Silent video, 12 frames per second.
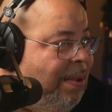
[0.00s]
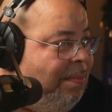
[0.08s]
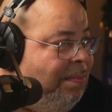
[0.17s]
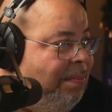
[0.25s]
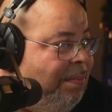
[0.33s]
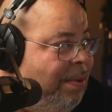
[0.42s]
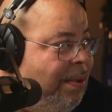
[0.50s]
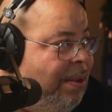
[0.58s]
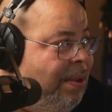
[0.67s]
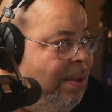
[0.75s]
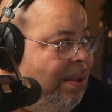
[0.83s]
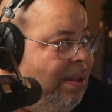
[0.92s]
I'm
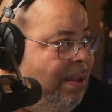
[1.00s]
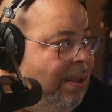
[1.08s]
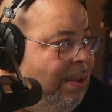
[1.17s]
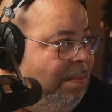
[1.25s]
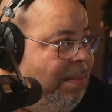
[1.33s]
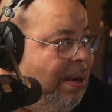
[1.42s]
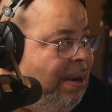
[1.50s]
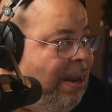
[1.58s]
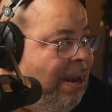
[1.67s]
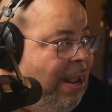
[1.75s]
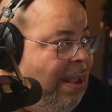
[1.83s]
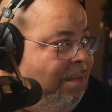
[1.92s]
I might
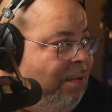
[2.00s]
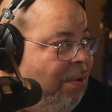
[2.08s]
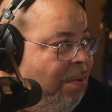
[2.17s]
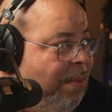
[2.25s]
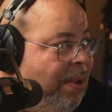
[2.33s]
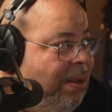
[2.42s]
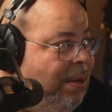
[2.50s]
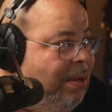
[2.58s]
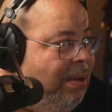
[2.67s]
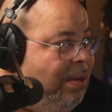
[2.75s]
not have it on my